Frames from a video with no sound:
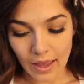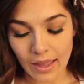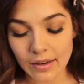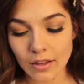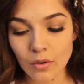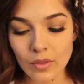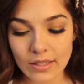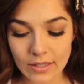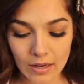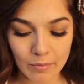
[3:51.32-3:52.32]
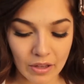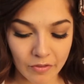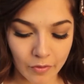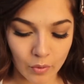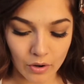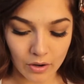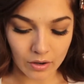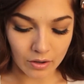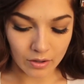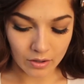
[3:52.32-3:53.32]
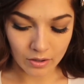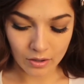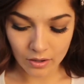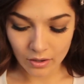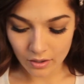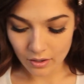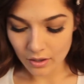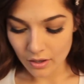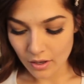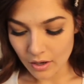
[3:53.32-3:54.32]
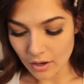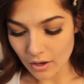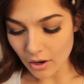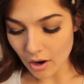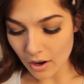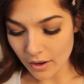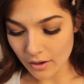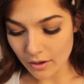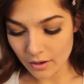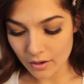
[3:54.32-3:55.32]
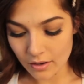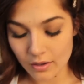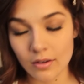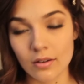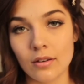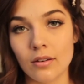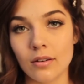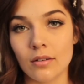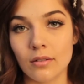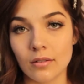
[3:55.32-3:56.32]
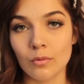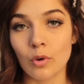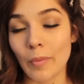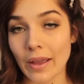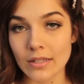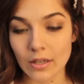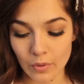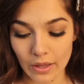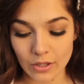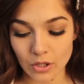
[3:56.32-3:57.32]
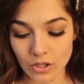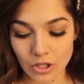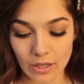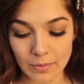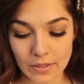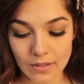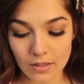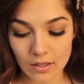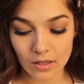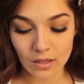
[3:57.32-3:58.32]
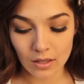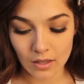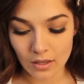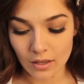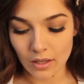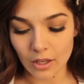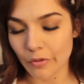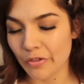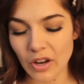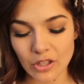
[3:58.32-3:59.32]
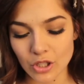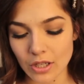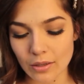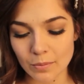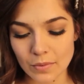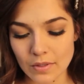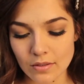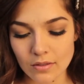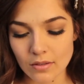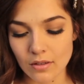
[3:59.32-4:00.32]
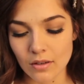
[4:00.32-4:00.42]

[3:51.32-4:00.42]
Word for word: And you know, this can be for non-romantic relationships, you know, friendships,